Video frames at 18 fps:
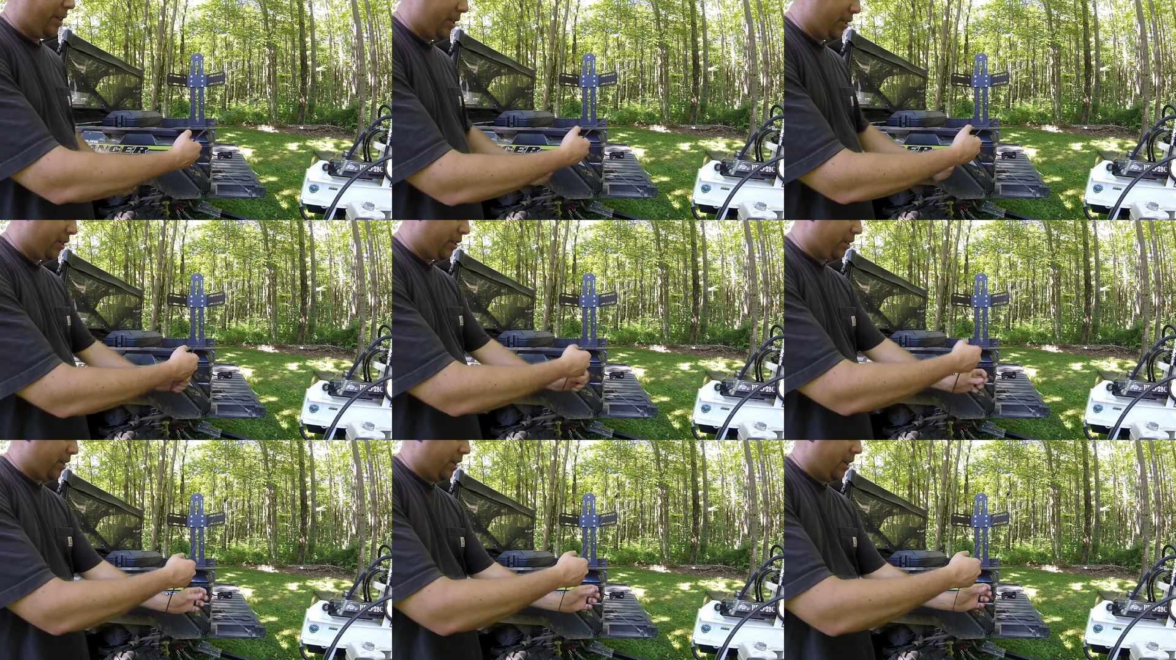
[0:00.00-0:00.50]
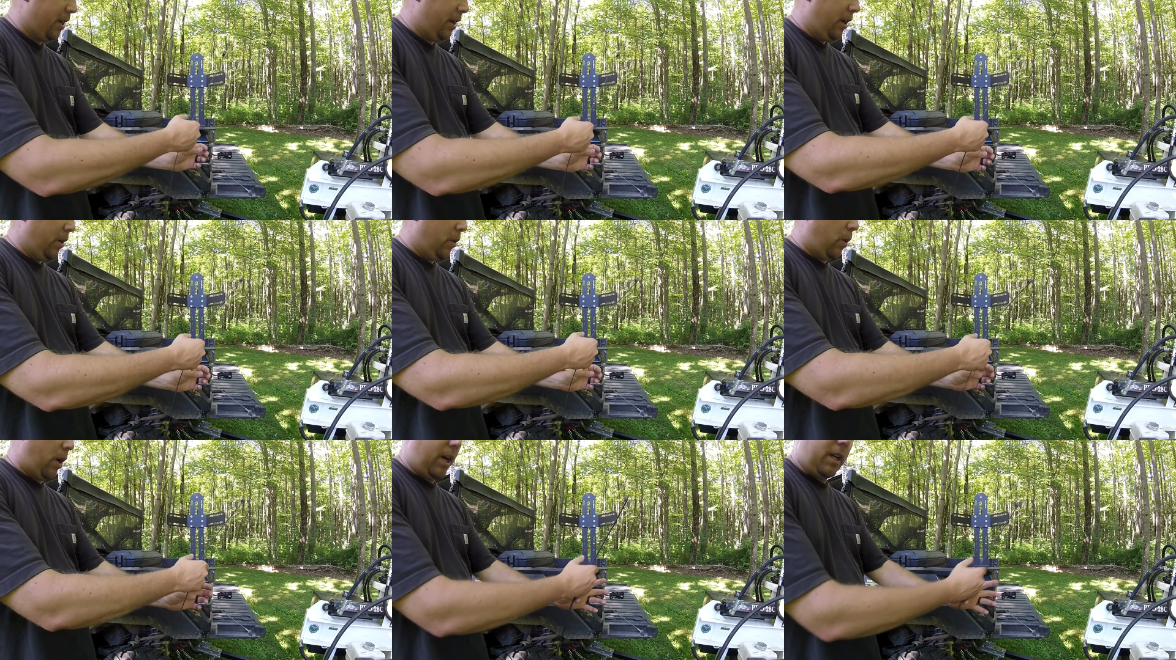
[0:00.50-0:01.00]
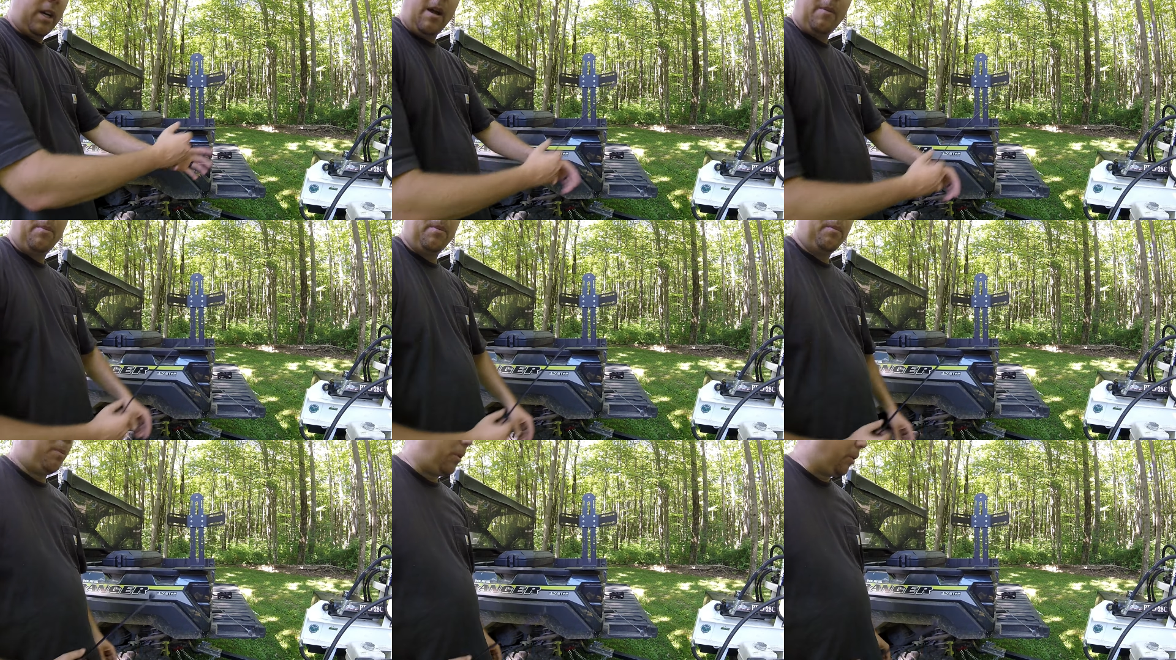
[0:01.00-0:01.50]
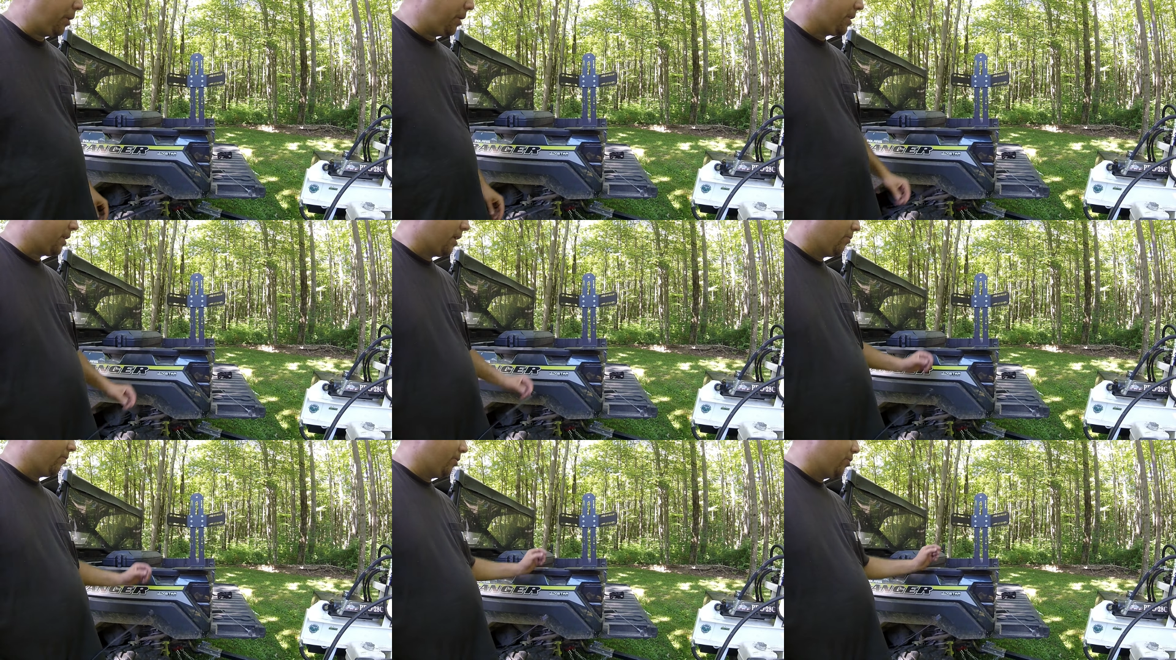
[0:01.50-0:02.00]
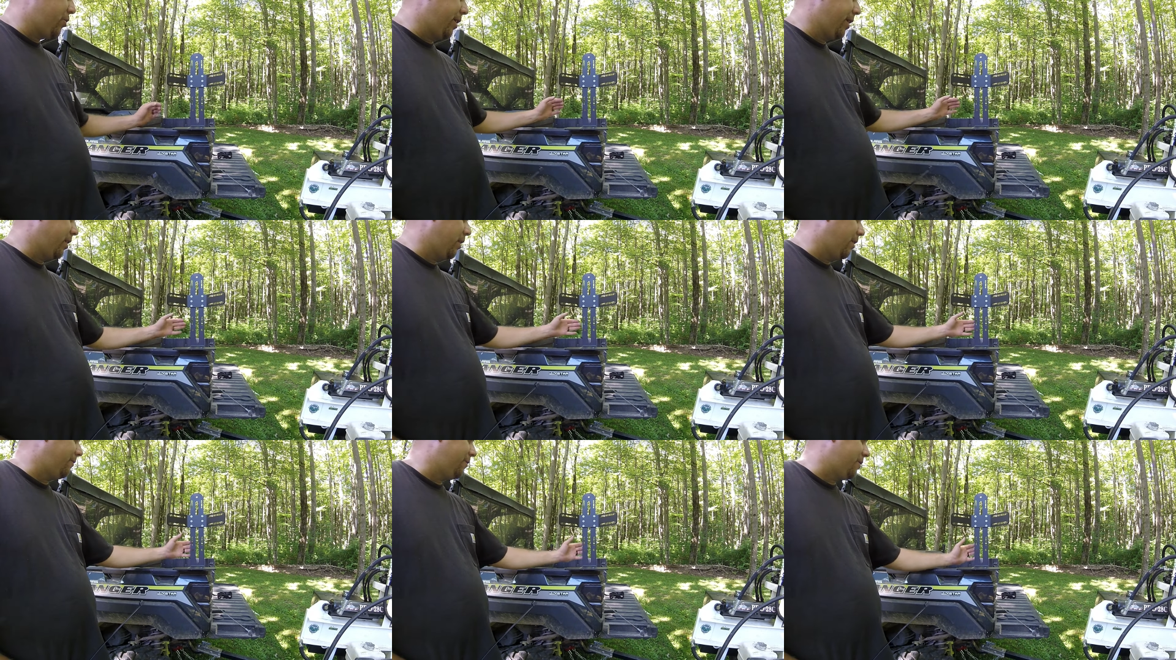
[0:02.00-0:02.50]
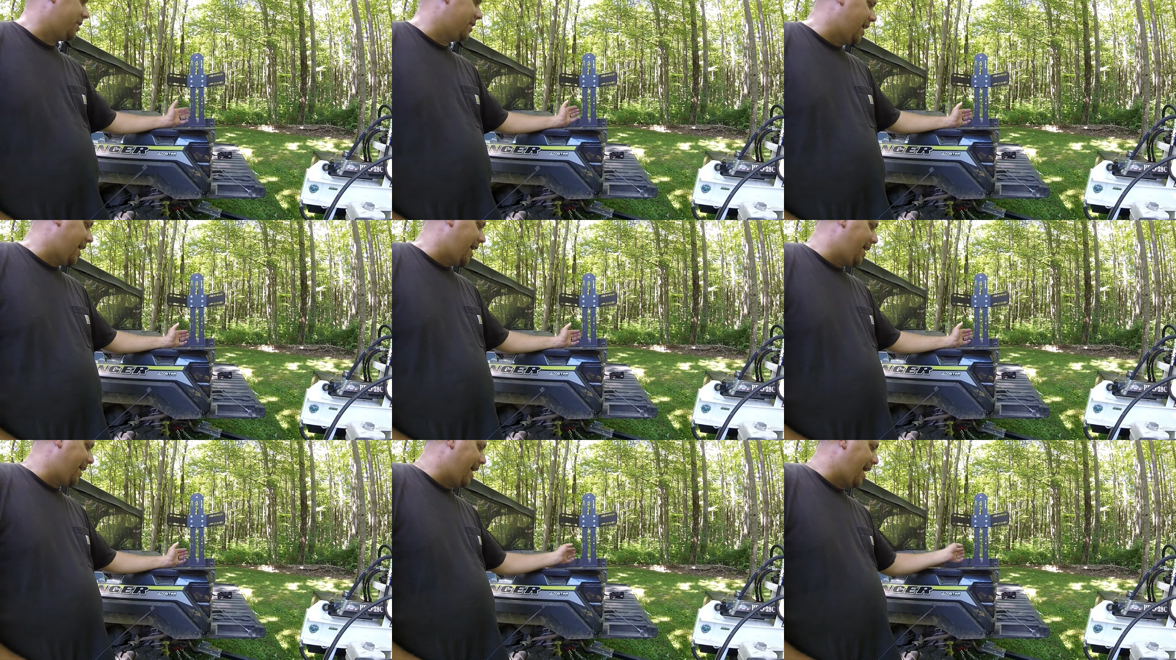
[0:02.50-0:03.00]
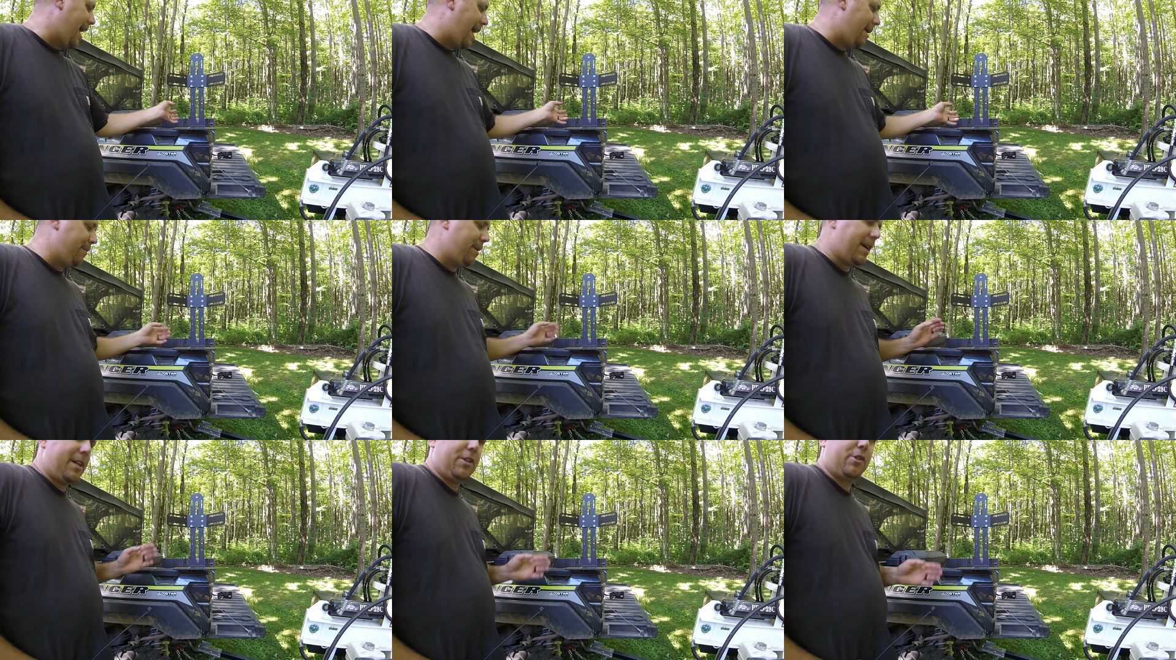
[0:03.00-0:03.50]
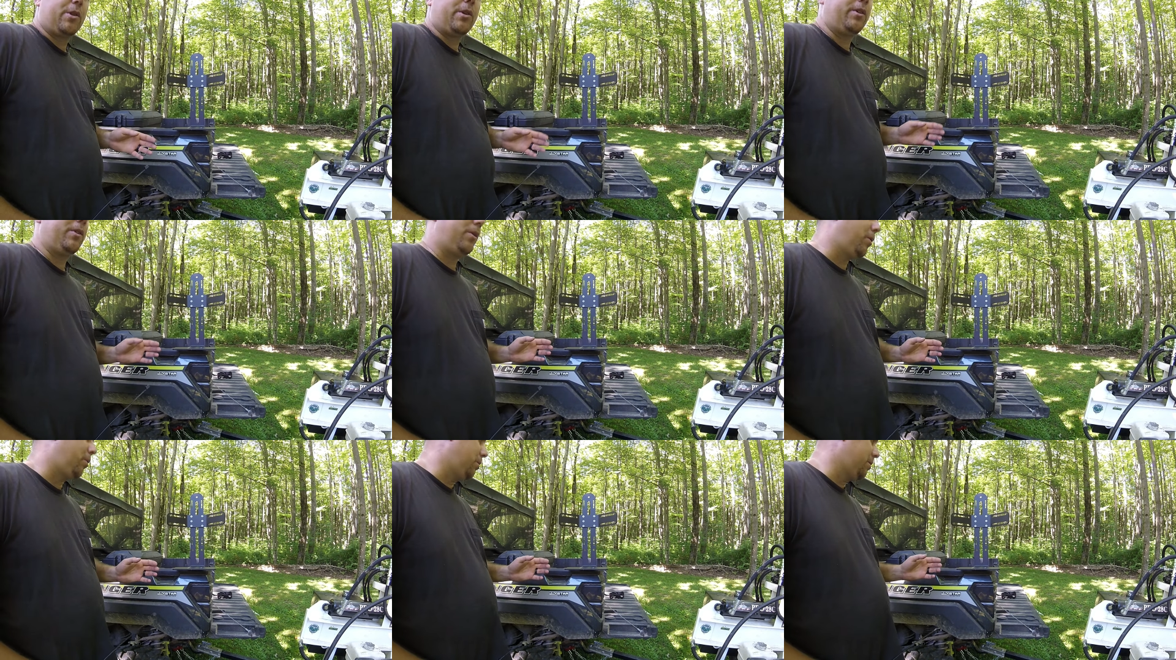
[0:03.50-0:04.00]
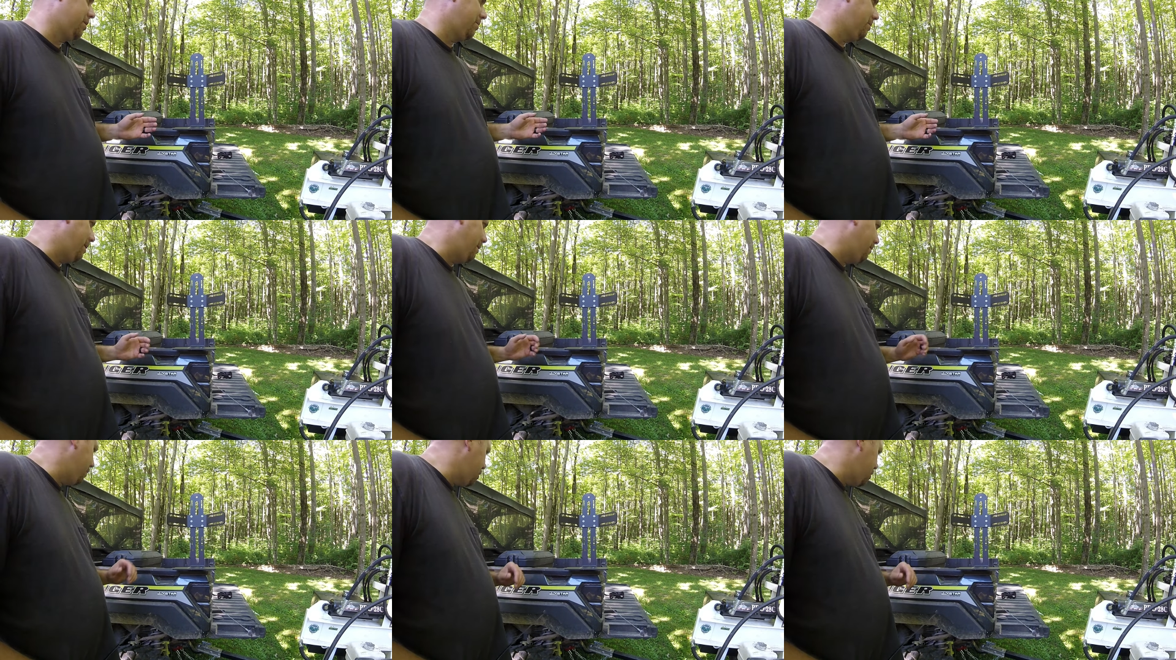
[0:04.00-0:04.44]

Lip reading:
Nobody's mouth can be seen.